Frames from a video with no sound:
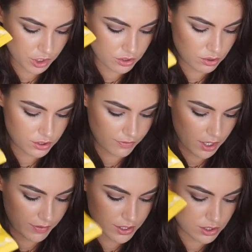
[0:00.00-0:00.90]
Good source of
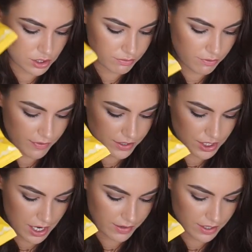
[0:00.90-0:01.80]
fibre, suitable for
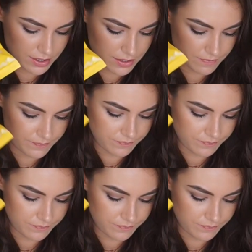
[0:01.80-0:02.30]
vegetarians.